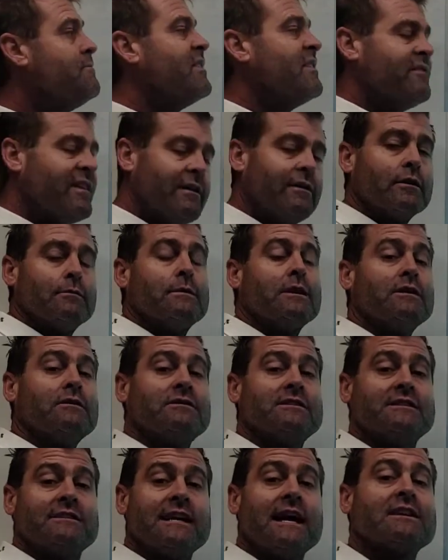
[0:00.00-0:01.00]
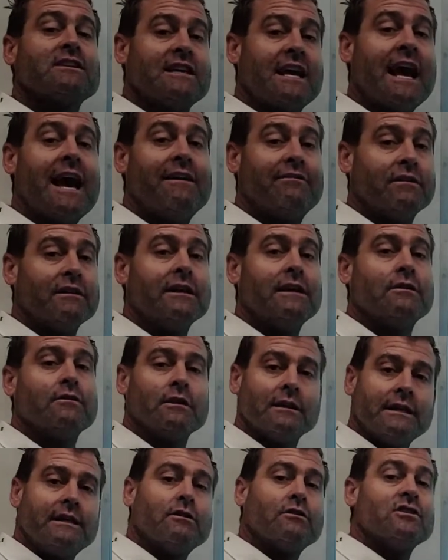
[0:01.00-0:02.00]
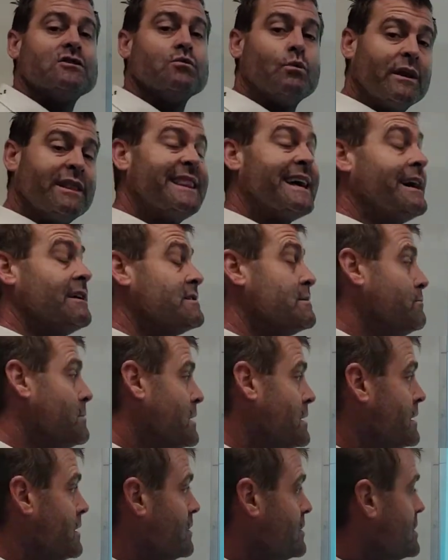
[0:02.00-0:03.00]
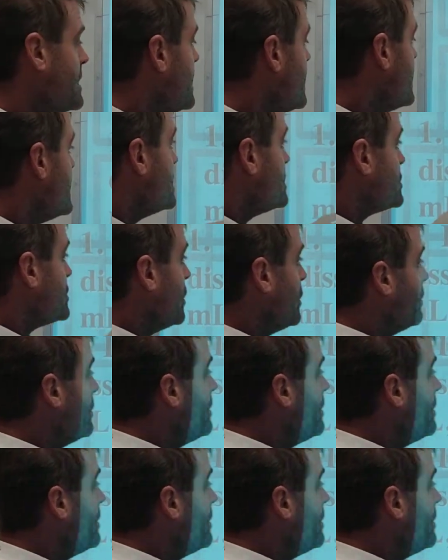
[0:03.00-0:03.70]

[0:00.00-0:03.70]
500 milliliters is actually half a liter. A liter is 1,000 milliliters. So